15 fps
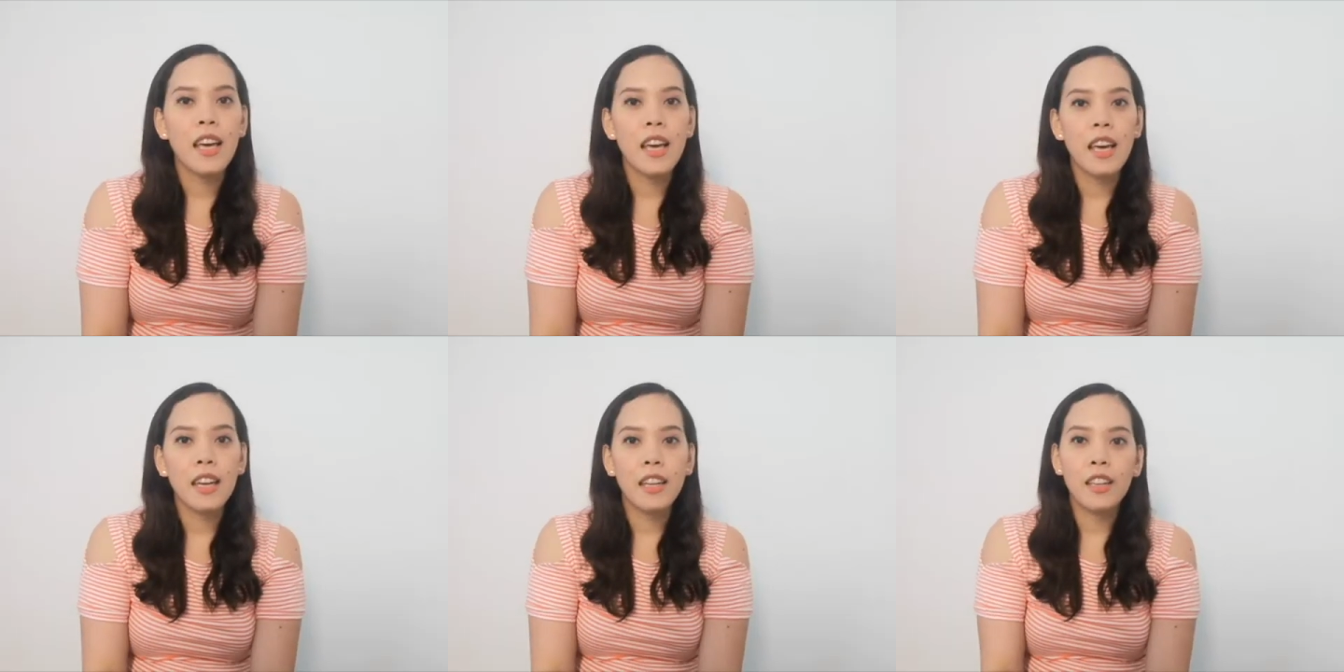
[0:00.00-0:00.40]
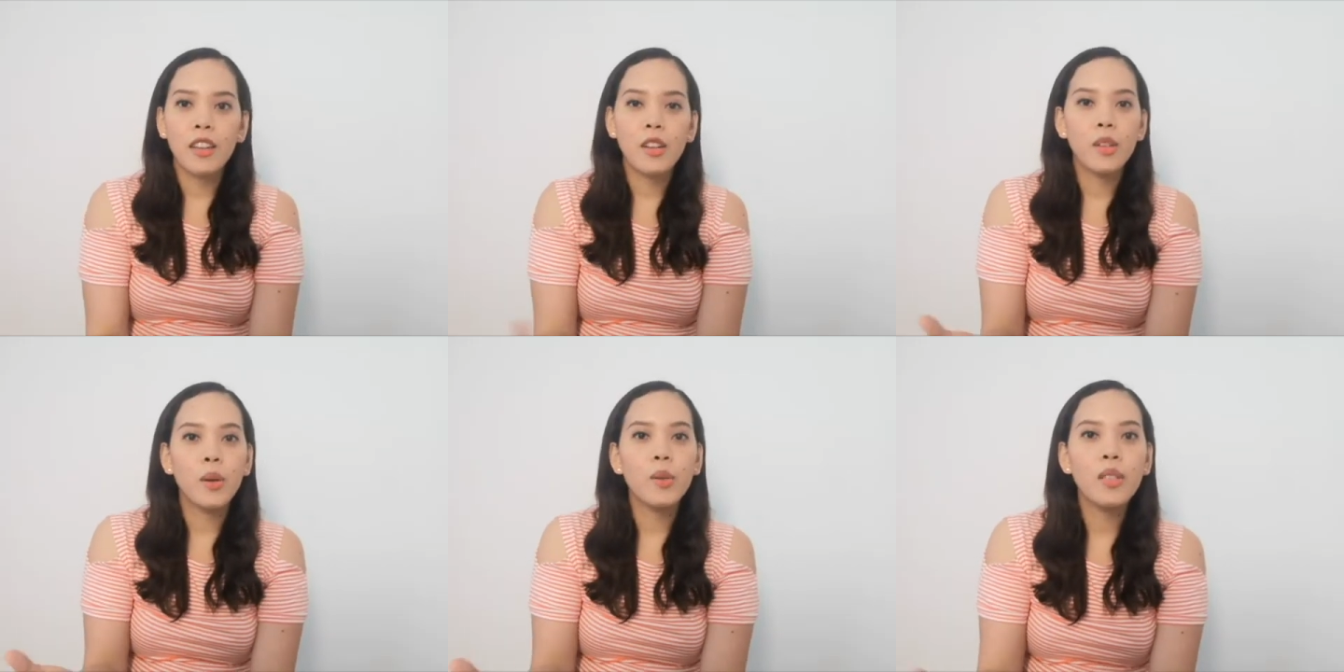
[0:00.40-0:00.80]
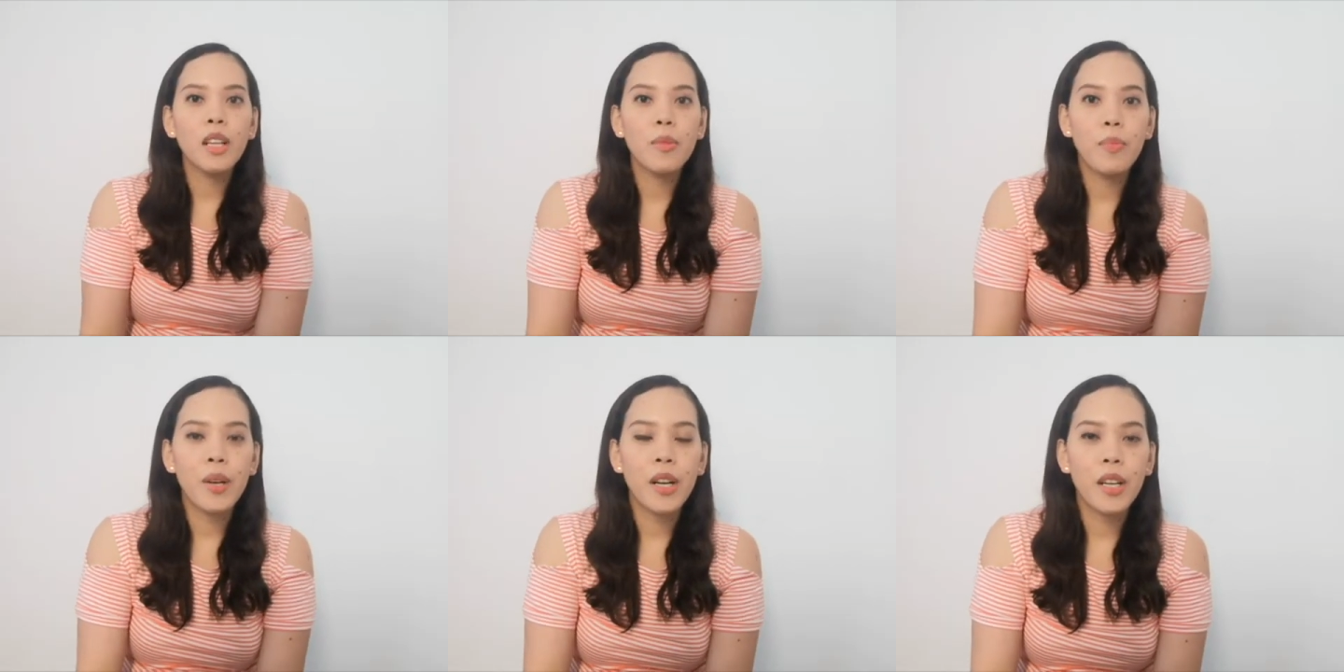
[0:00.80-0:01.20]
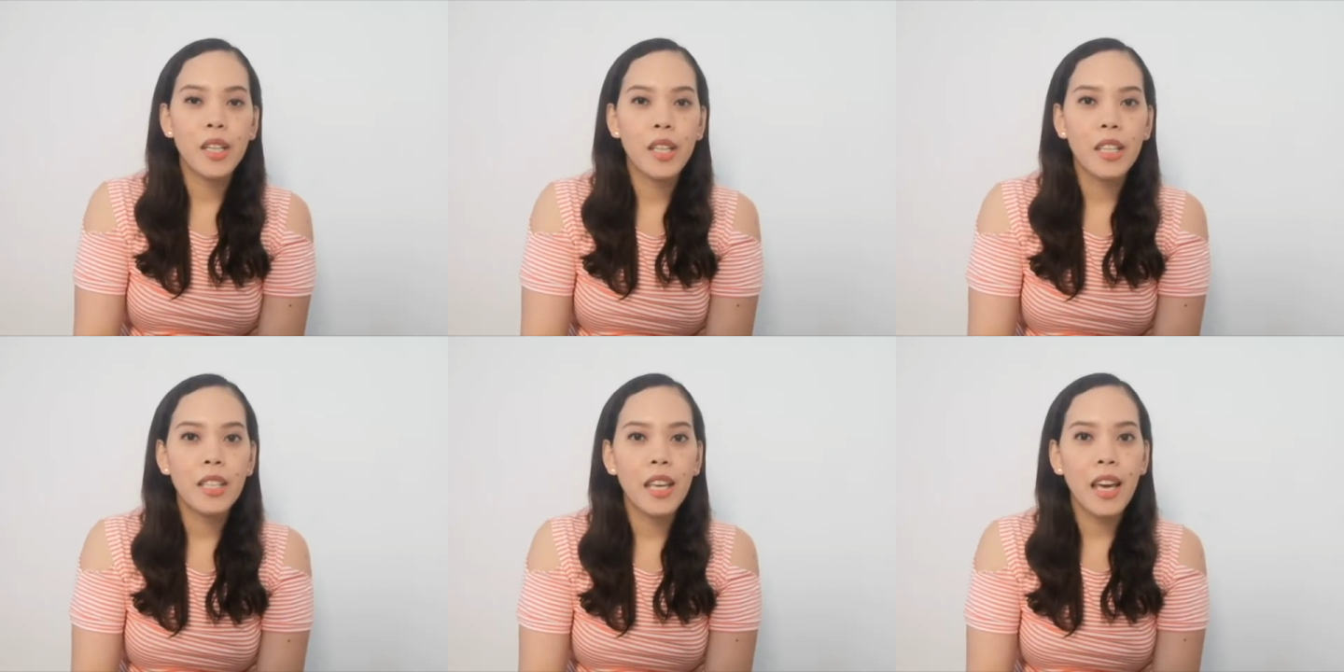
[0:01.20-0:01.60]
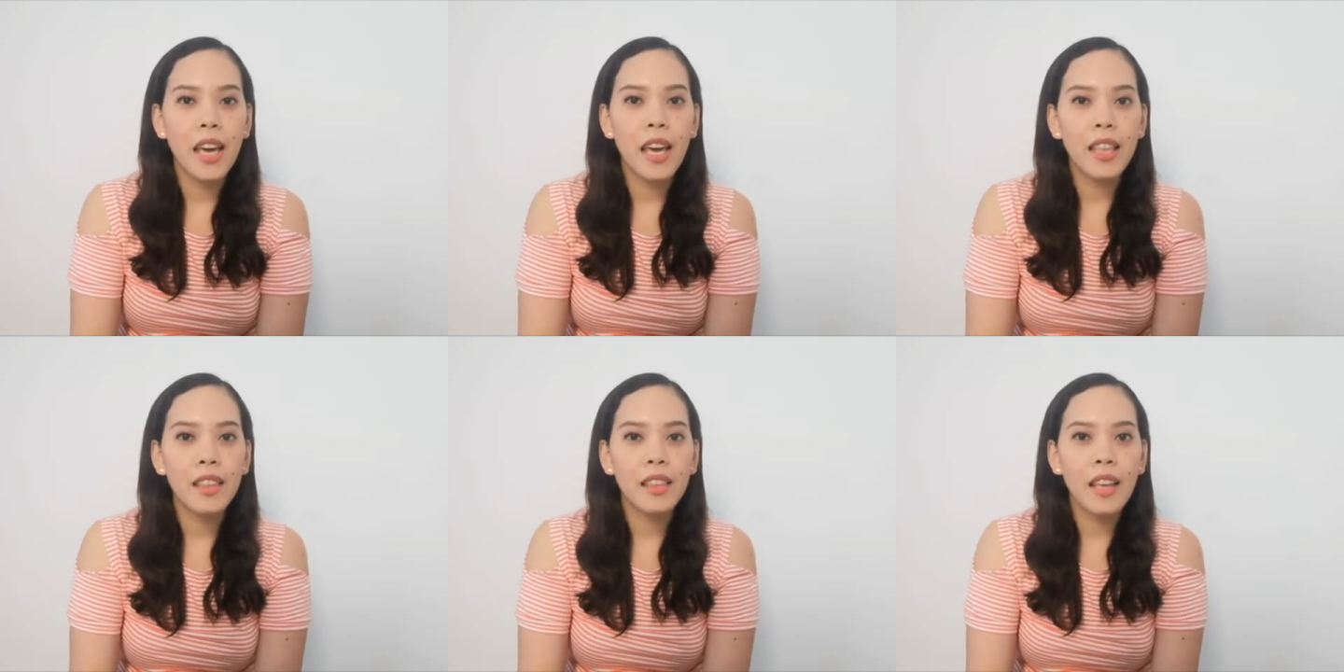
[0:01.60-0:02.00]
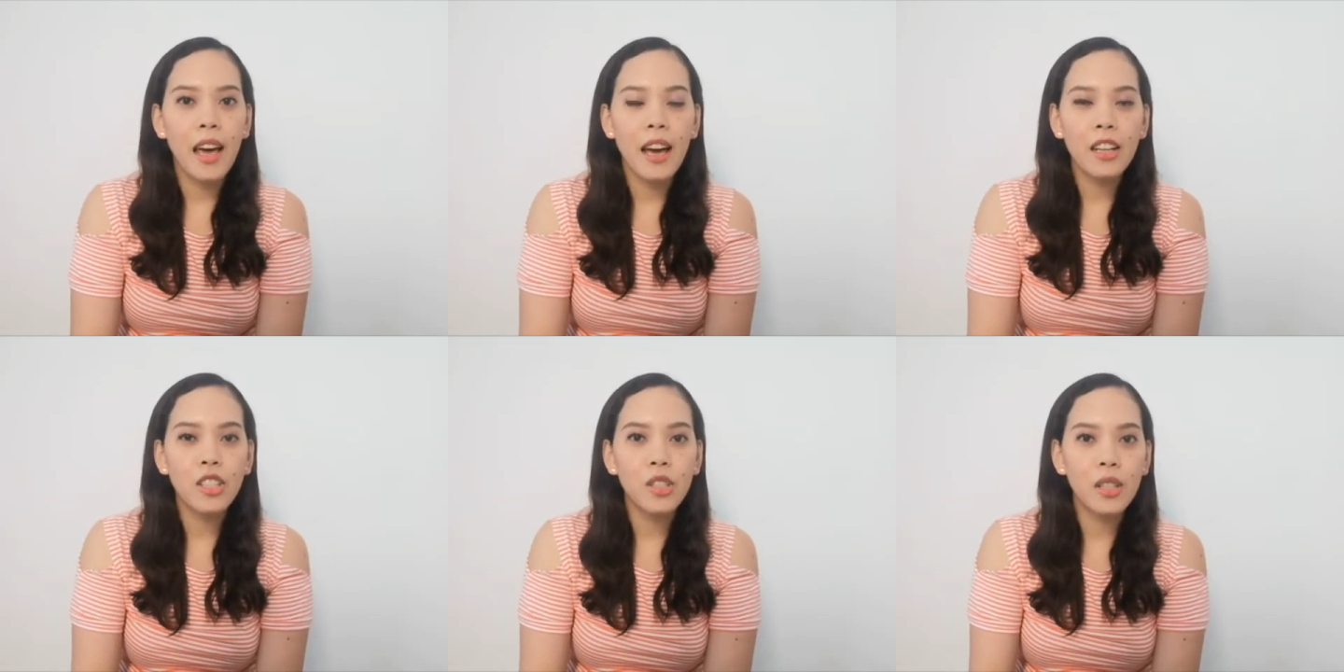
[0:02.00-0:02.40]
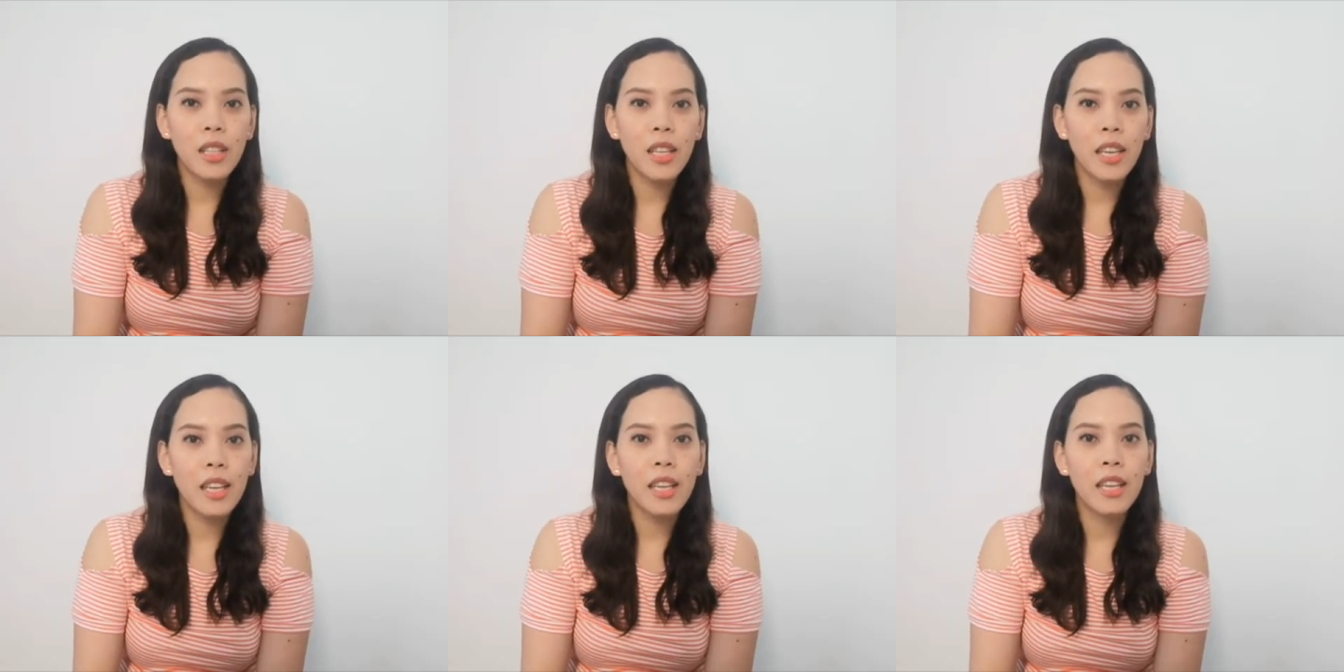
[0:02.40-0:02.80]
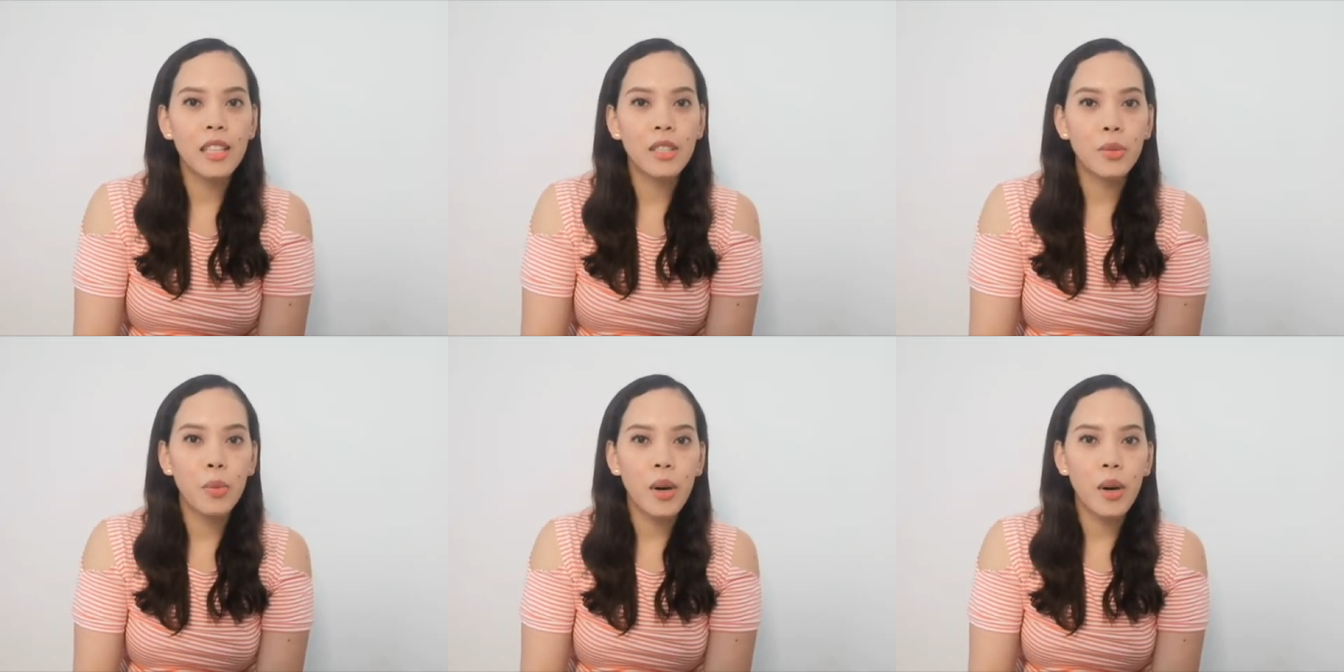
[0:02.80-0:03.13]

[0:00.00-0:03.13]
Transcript: and in the colonial period and actually it